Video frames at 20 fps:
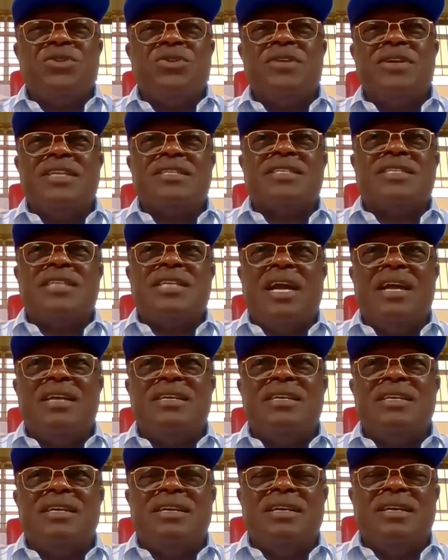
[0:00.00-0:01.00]
you have to
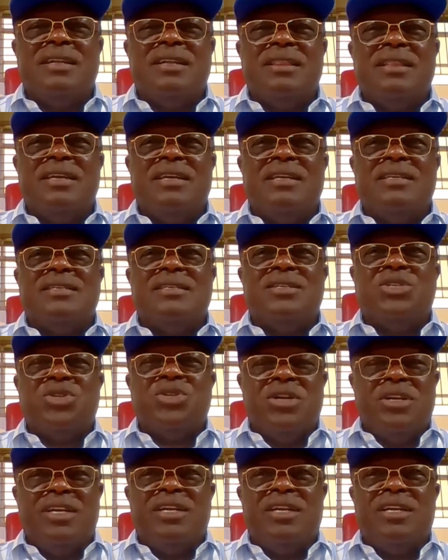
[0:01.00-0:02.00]
understand uh,
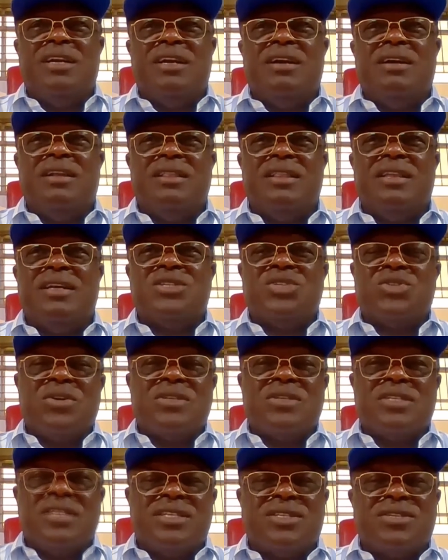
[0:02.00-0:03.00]
this journey,
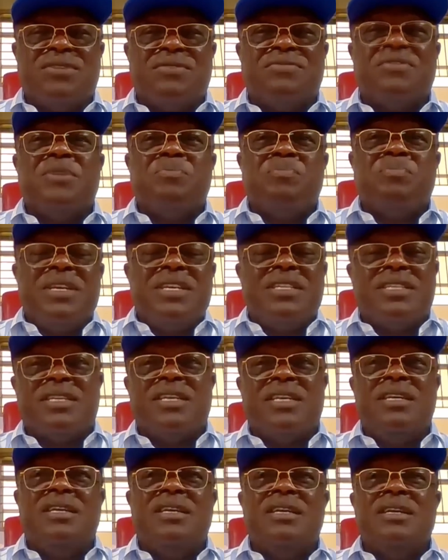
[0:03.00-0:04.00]
uh, the success
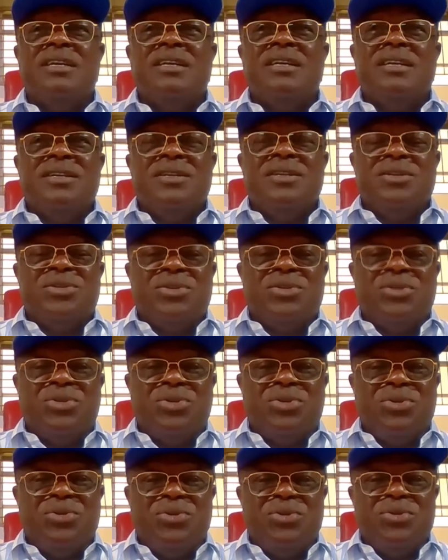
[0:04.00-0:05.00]
of A P C
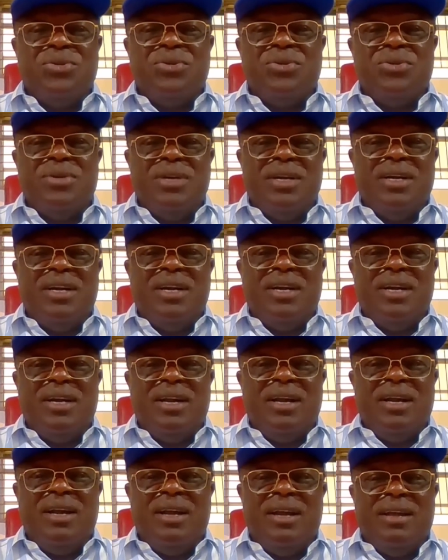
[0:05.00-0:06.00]

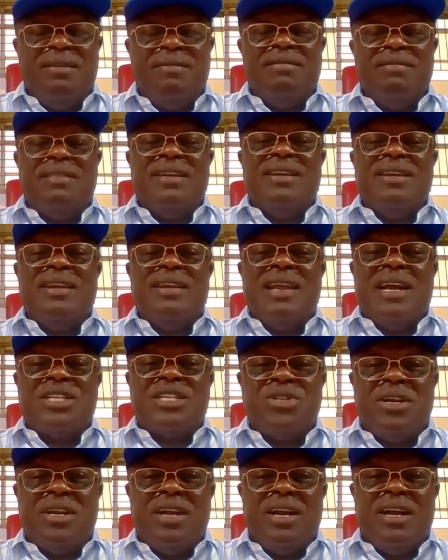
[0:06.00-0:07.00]
to uh, uh,
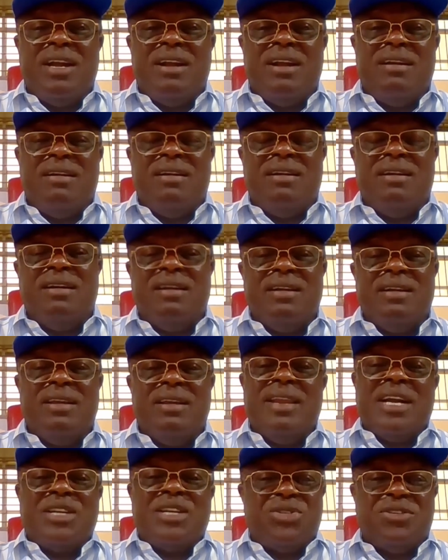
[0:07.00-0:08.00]
in the national
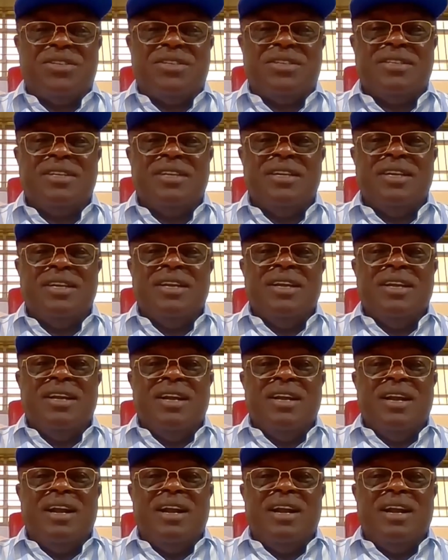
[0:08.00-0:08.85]
uh, election.